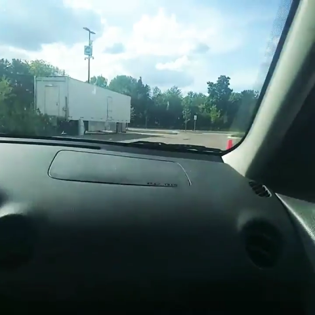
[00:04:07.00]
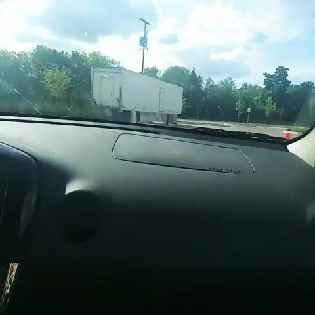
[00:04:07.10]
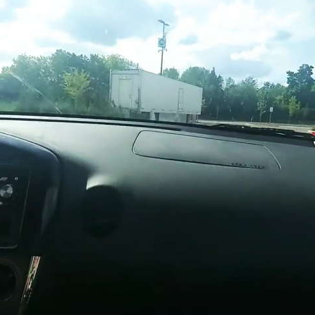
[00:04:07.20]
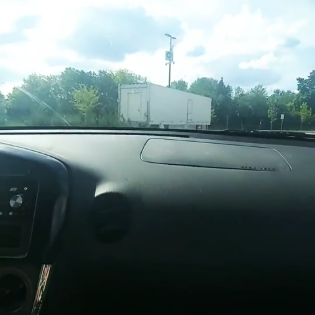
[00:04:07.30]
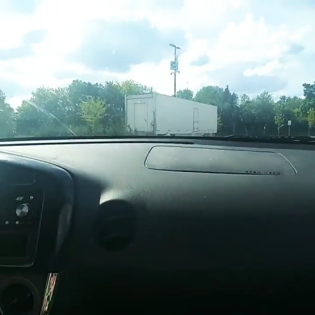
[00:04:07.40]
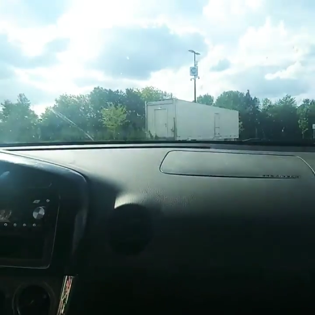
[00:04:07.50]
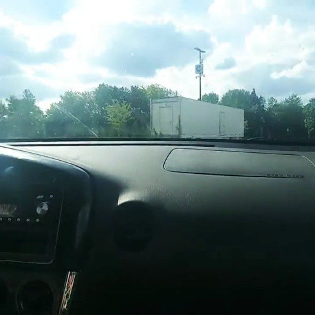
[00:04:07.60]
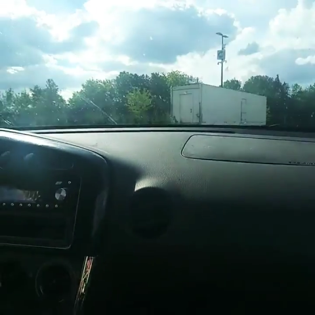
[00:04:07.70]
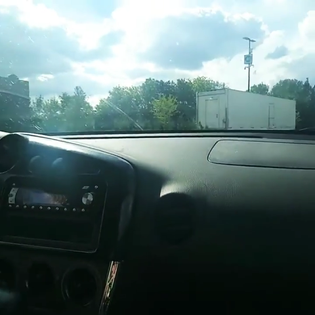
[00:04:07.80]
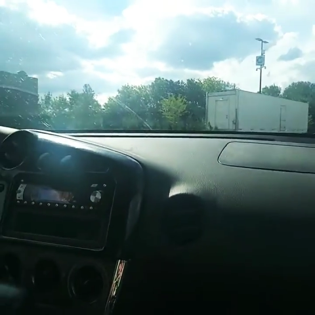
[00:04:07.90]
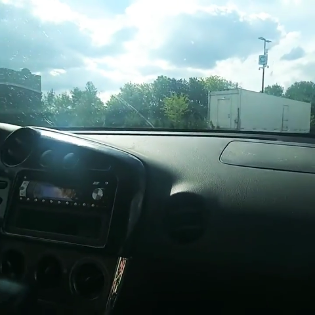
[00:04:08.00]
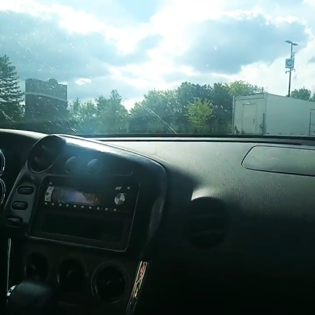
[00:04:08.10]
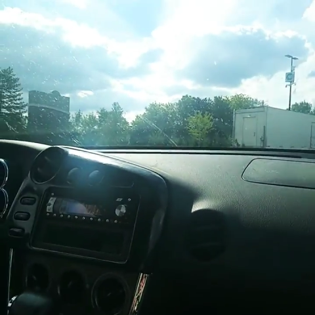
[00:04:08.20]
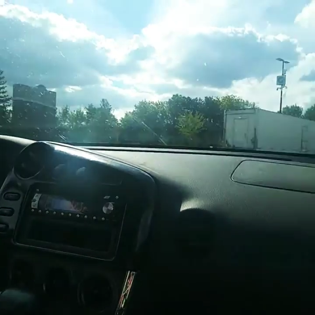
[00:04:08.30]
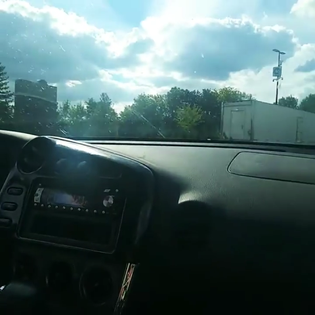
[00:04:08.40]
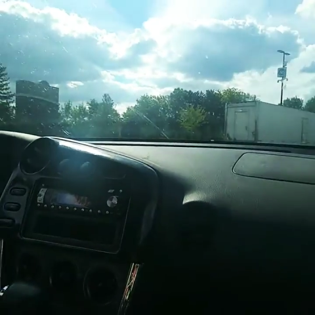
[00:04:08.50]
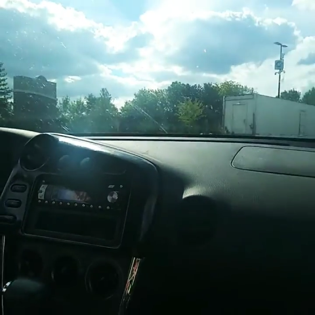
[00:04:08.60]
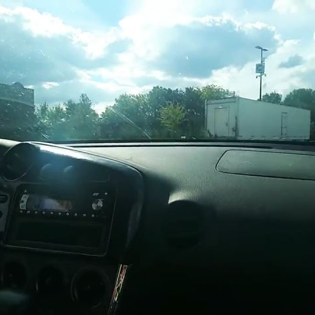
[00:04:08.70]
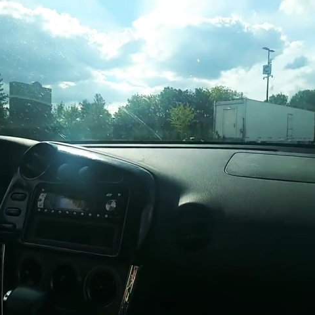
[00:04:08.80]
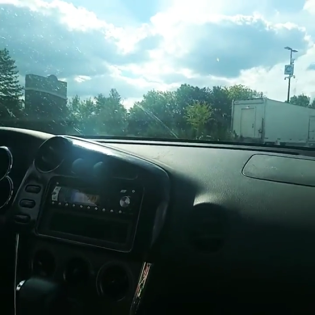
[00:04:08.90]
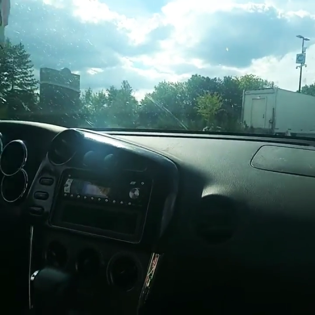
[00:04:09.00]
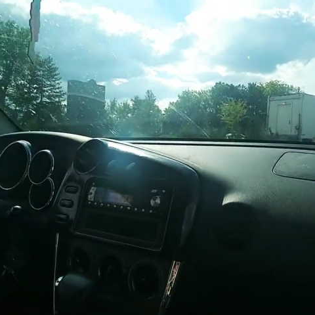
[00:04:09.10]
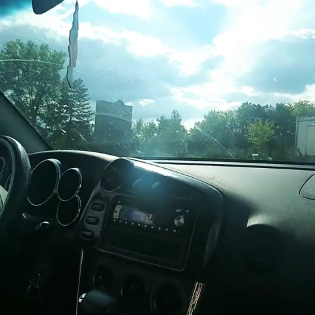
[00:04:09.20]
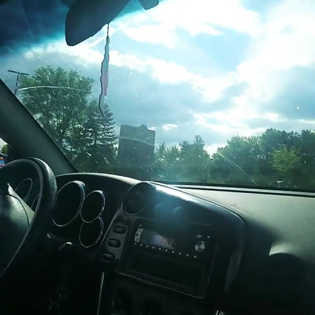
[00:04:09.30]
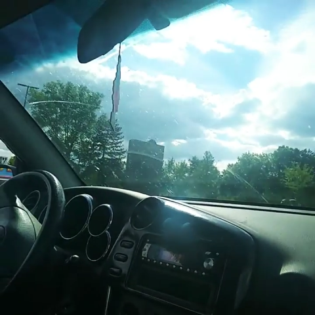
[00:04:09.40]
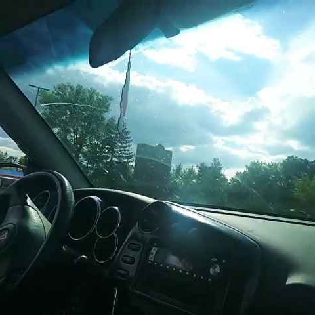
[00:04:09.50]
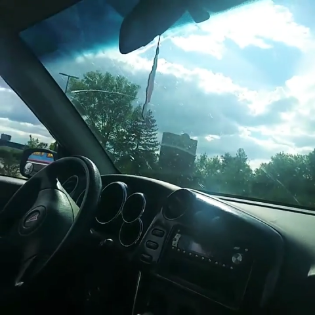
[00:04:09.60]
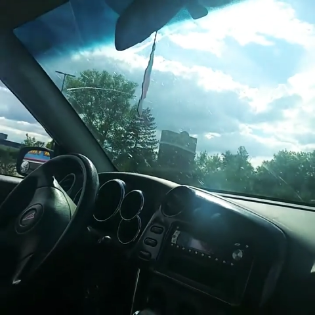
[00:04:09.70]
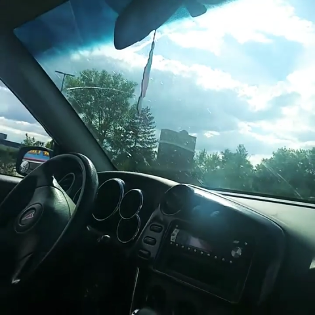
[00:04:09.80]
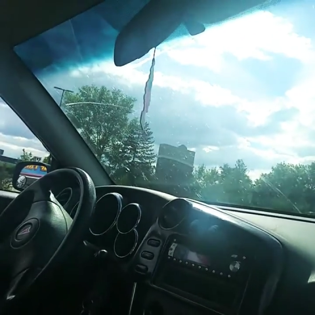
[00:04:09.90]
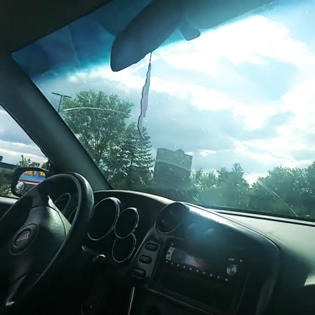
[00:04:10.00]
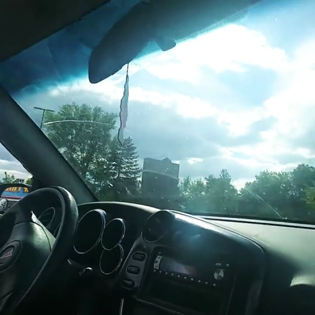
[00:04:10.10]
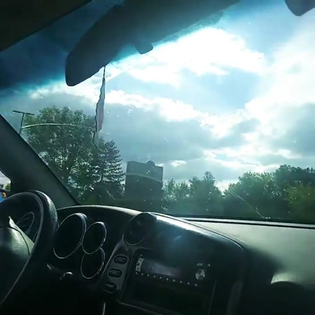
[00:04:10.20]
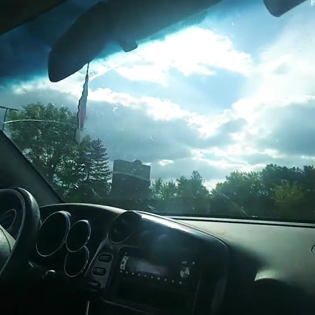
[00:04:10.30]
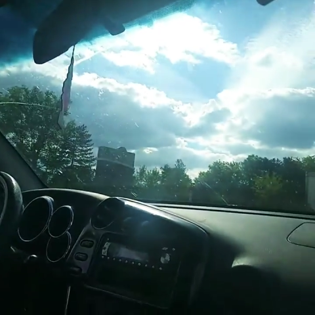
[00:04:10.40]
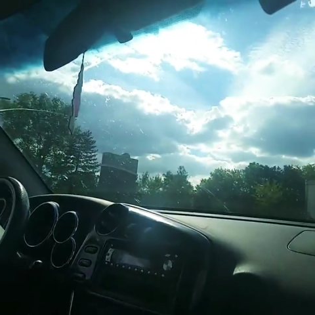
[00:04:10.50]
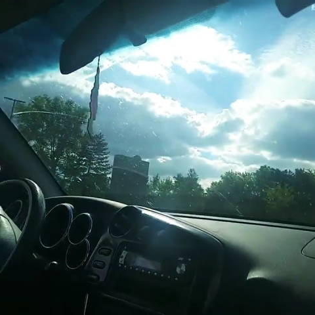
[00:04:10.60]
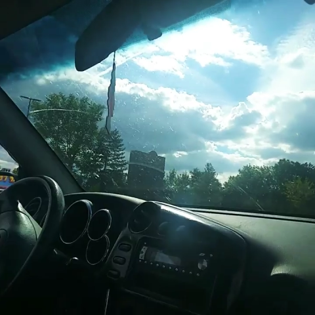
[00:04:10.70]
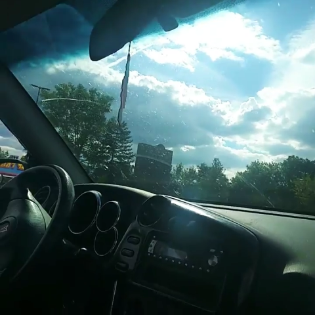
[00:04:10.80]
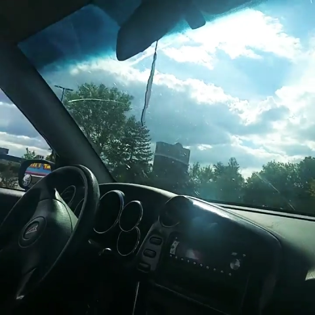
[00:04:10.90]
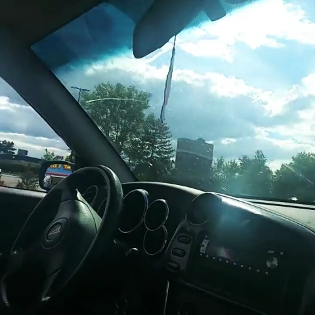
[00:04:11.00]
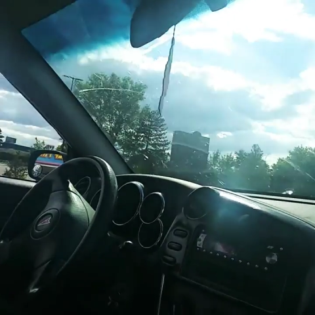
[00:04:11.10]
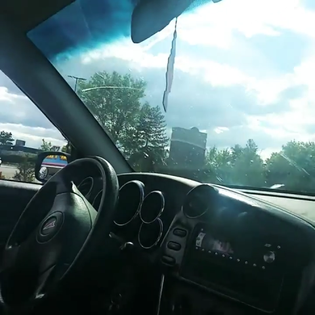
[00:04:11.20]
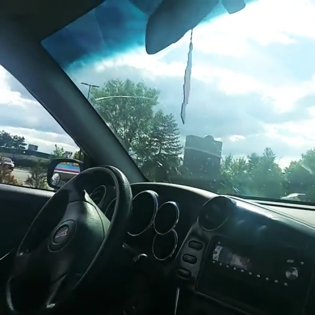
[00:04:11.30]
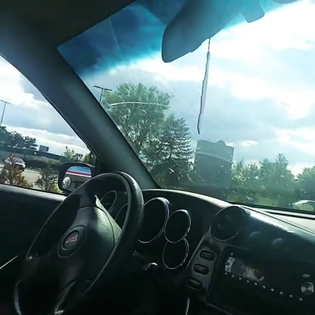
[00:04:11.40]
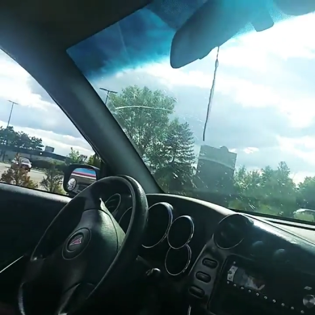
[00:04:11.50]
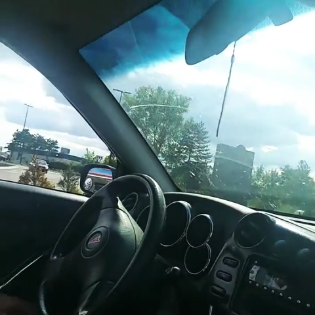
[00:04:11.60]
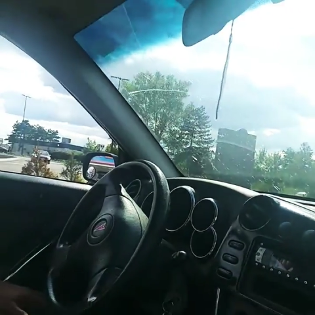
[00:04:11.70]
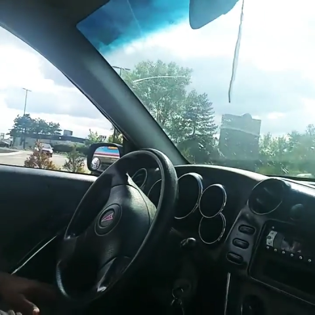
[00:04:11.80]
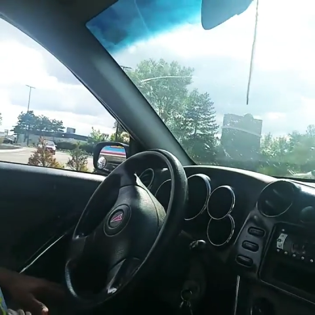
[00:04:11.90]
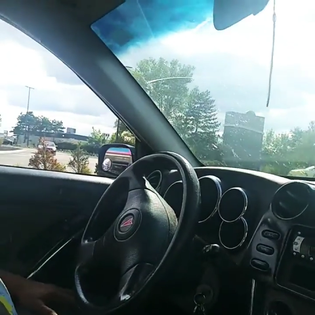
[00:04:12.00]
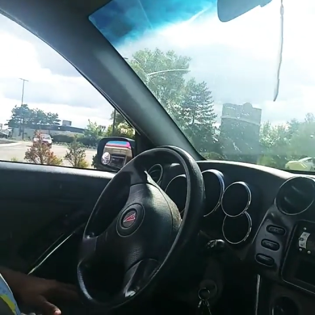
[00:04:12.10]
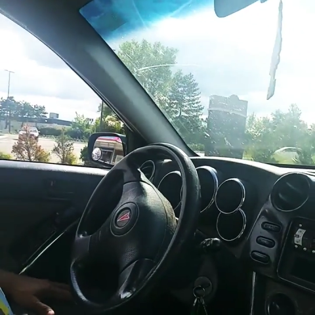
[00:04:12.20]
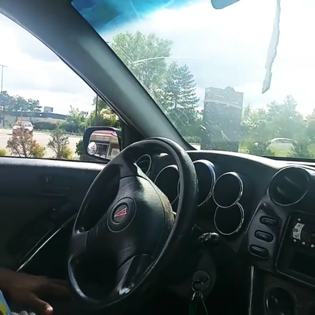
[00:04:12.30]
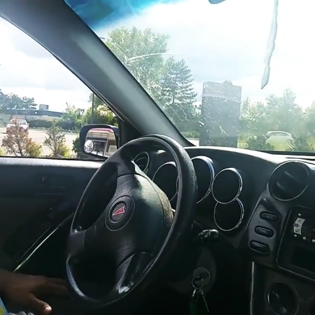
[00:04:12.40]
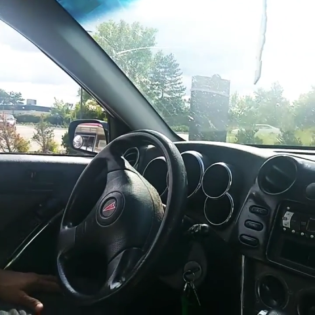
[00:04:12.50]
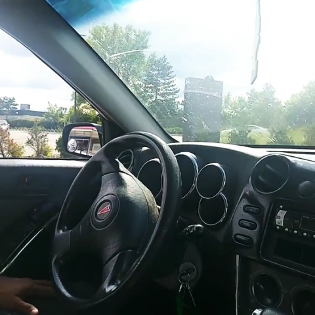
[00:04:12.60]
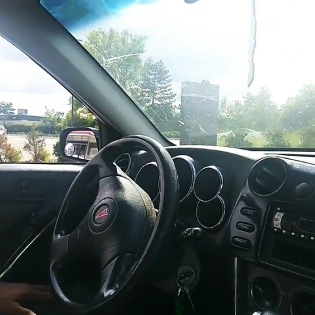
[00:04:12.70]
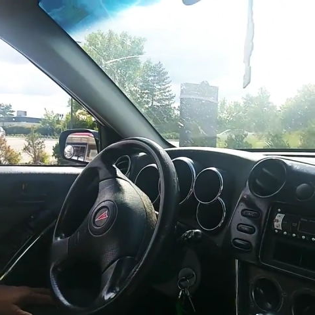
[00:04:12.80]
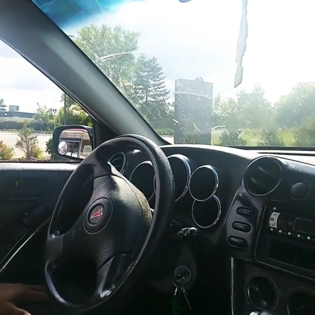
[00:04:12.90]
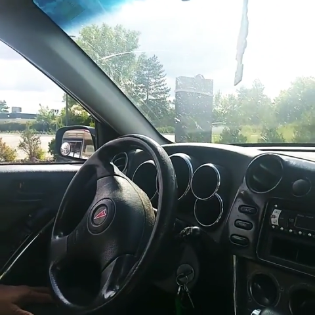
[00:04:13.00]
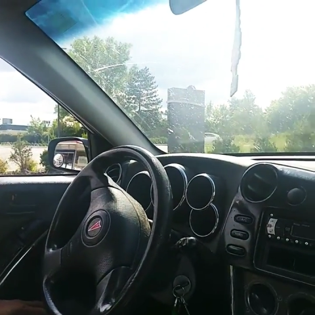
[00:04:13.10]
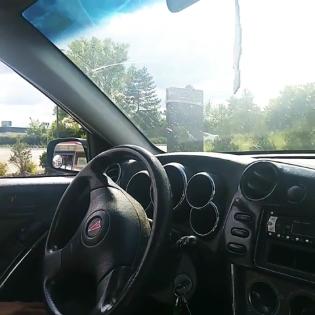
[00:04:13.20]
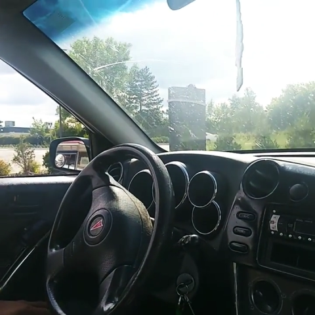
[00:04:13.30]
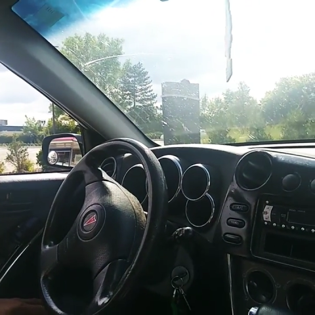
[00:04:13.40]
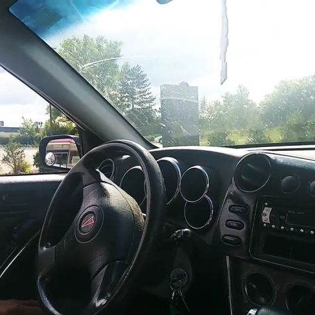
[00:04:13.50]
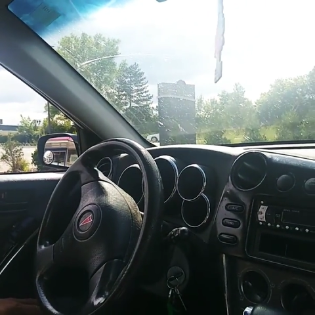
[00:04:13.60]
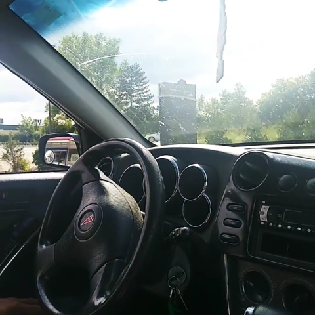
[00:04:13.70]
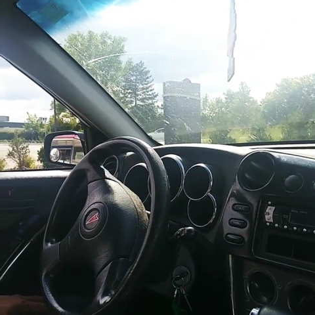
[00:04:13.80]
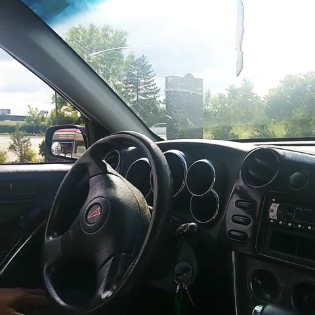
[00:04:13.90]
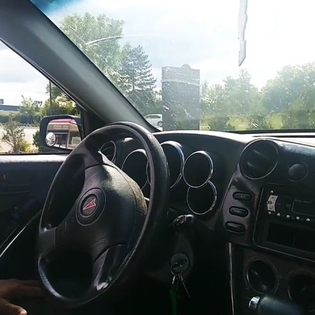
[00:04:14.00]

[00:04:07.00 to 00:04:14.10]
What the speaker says: Nobody's mouth can be seen.